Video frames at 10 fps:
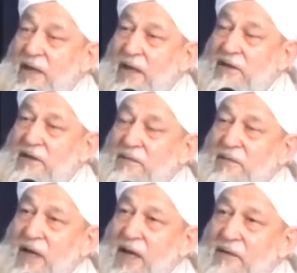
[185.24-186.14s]
And
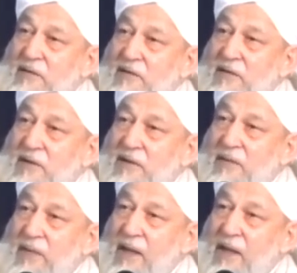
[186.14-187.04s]
sometimes,
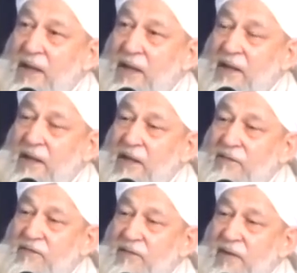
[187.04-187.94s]

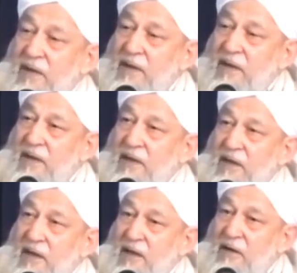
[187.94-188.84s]
if
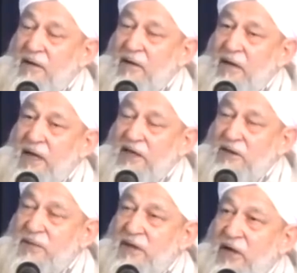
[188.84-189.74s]
in the
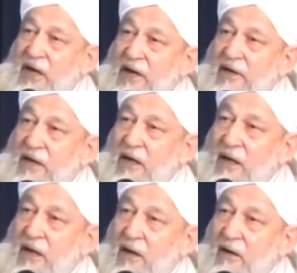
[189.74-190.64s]
catchment area
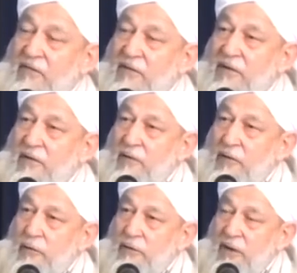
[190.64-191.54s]
of the
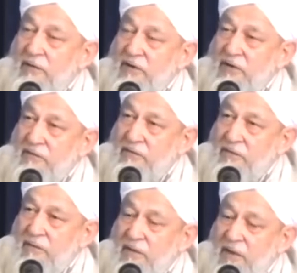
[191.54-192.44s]
of the
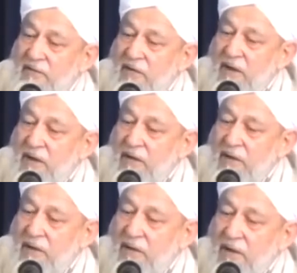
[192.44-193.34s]
of the
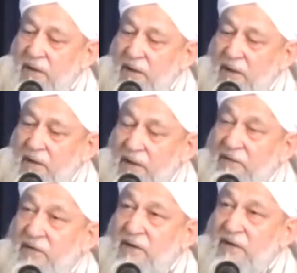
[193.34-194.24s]

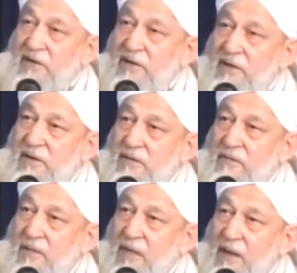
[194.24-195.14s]
rivers,
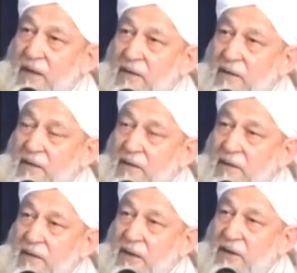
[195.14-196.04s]

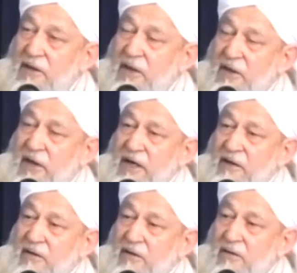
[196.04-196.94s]
there is a
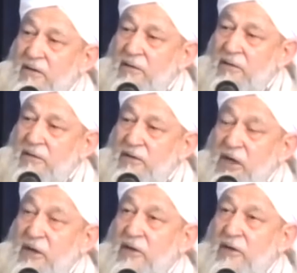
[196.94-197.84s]
great
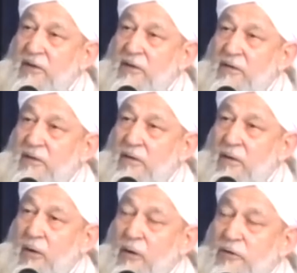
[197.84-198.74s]
sudden
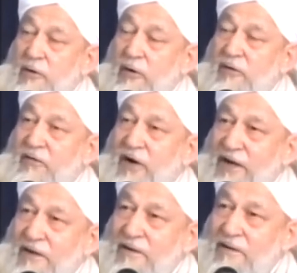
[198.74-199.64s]
onslaught of
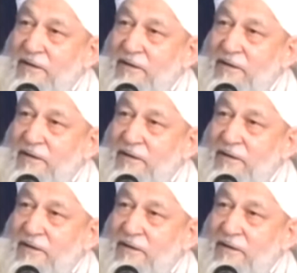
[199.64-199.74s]
rain.